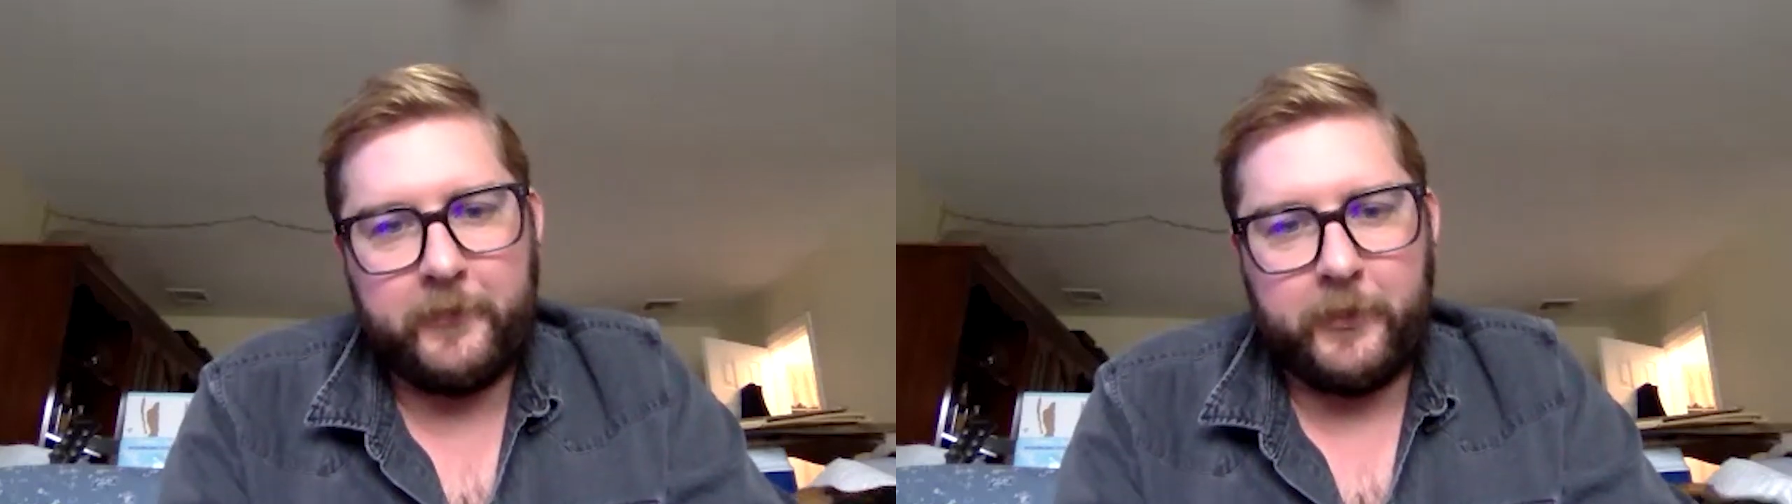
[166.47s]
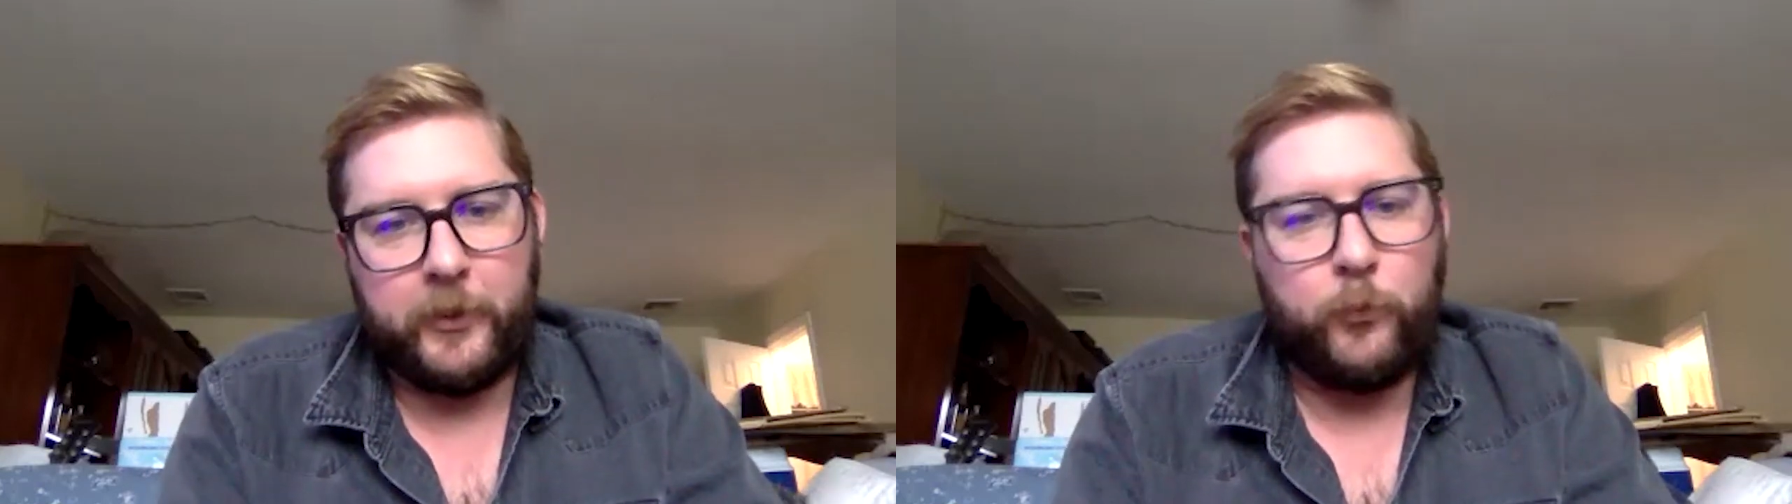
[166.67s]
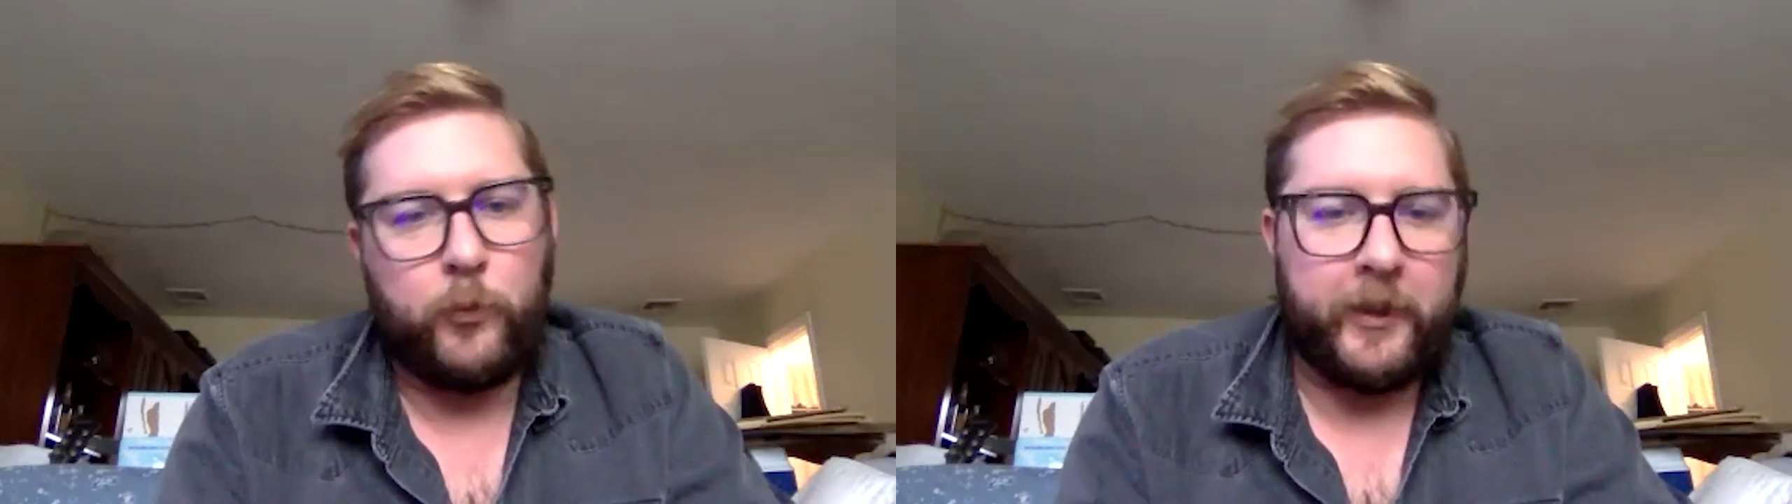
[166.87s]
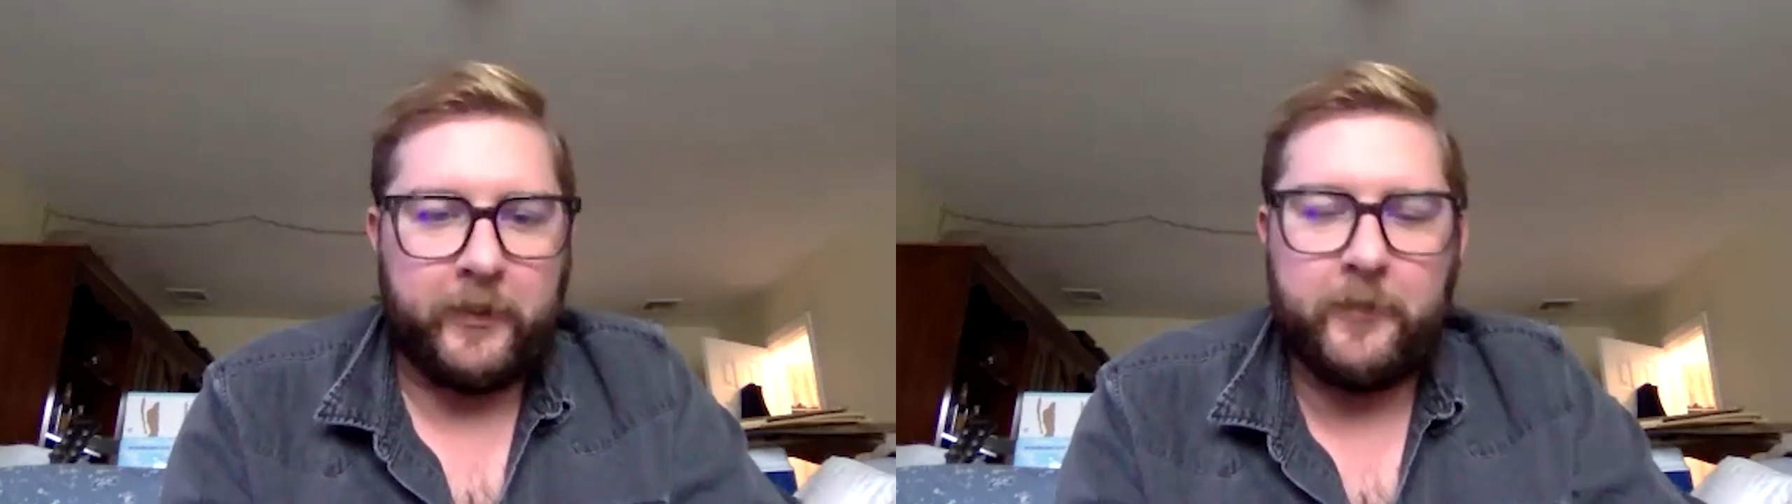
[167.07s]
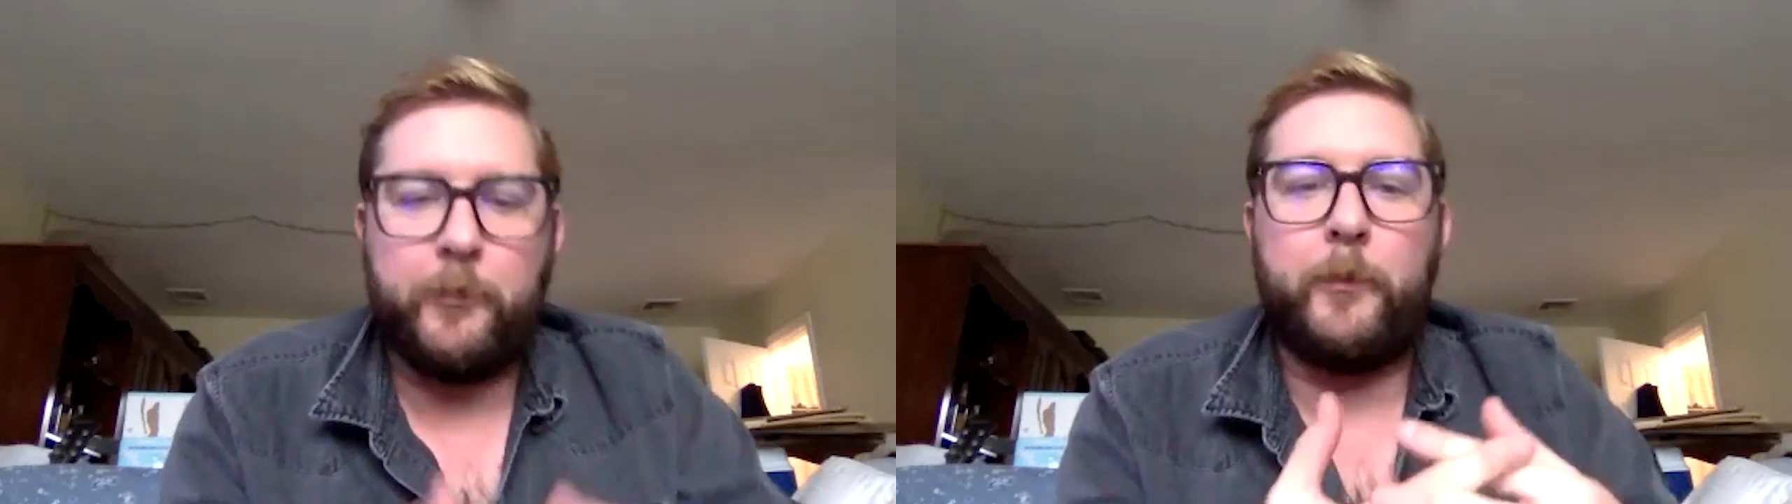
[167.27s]
you know,
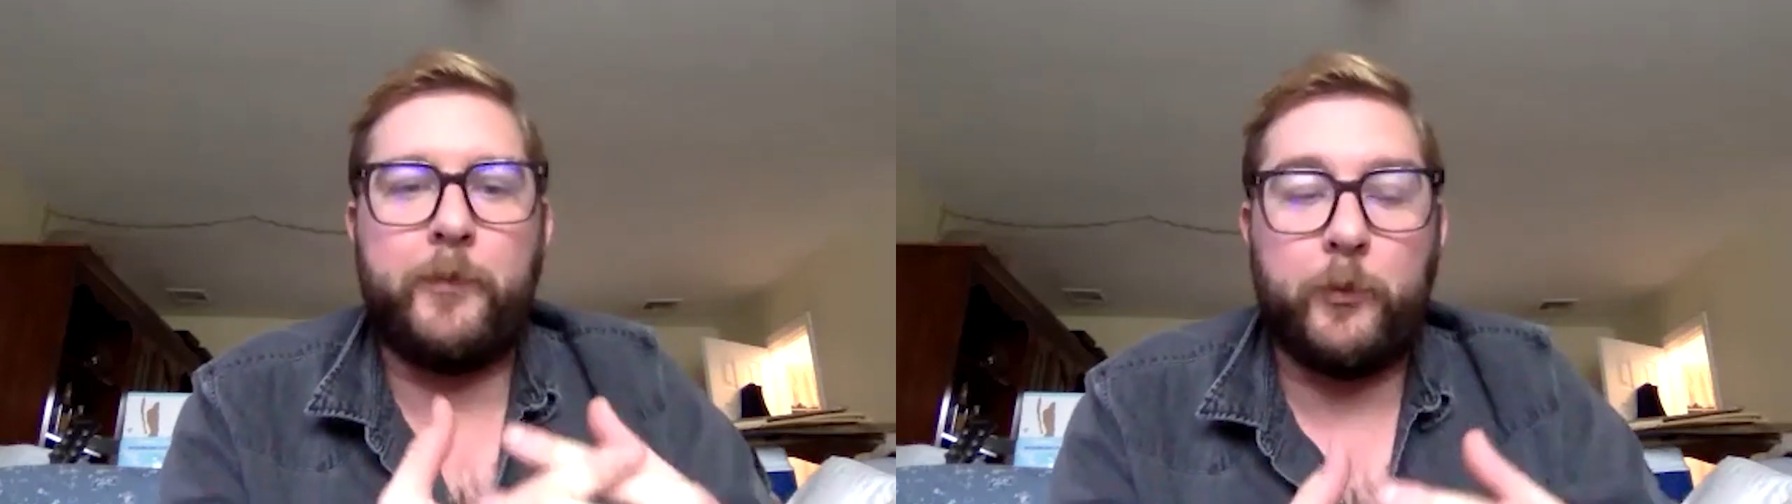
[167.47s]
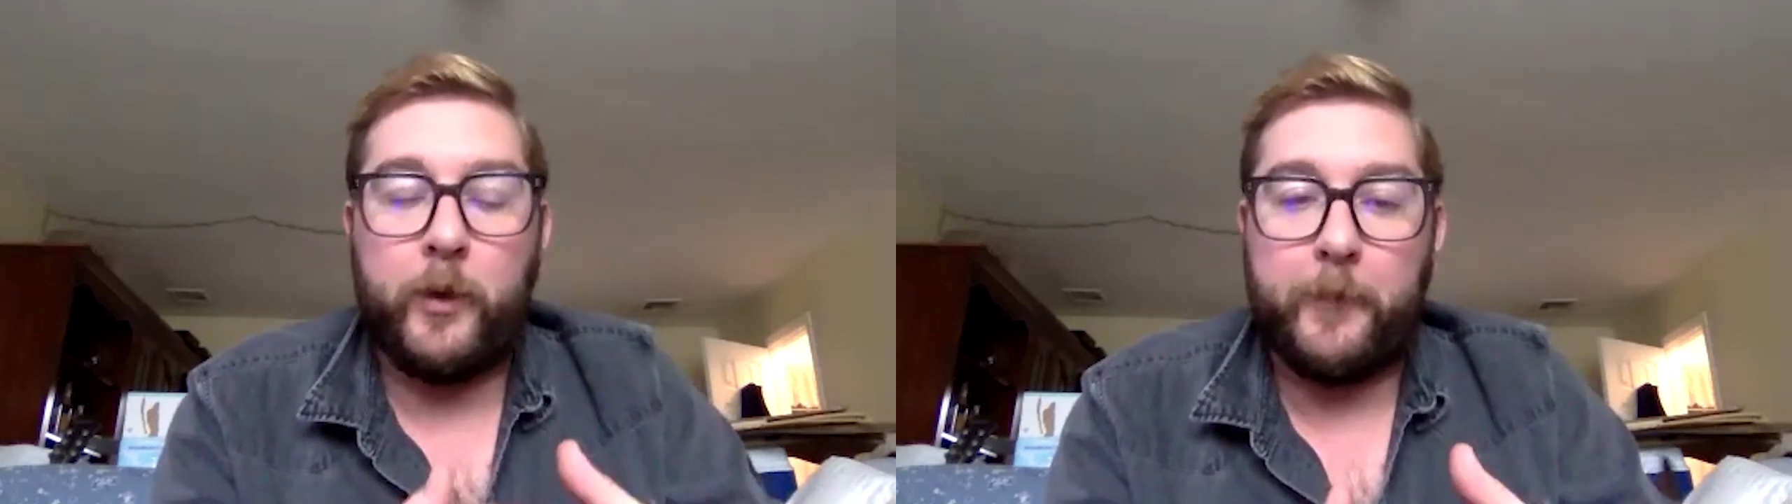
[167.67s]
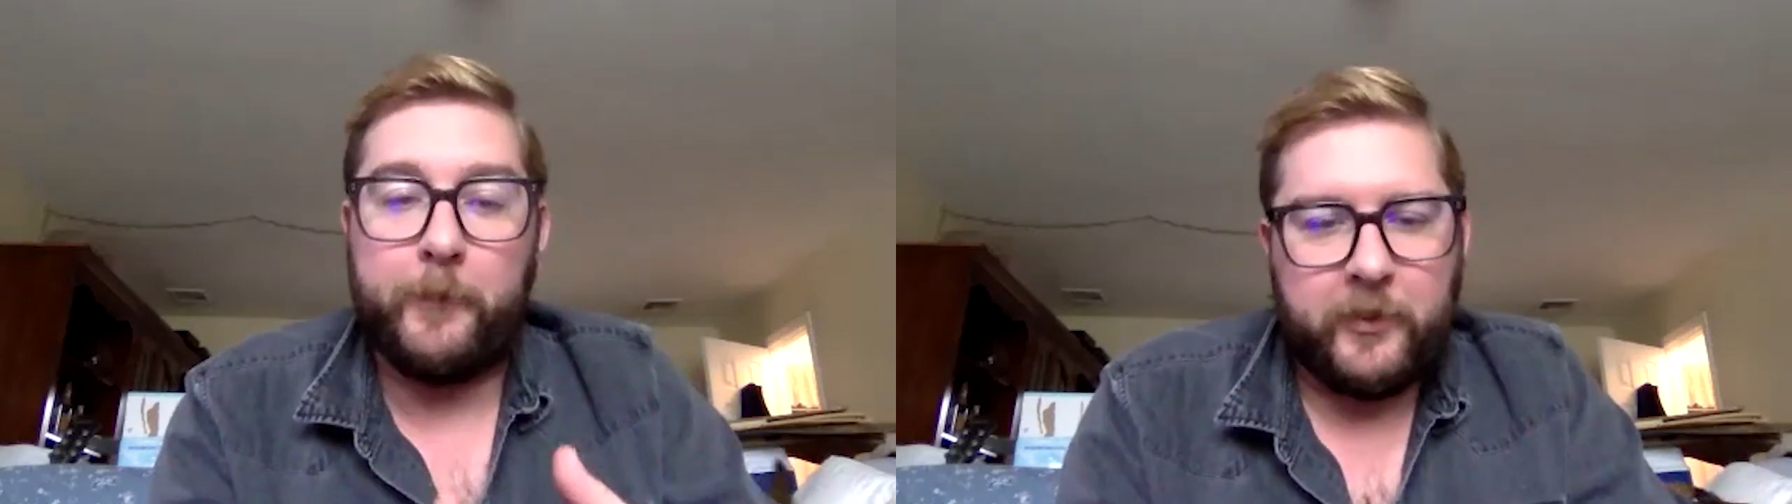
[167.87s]
wanting to bump you up.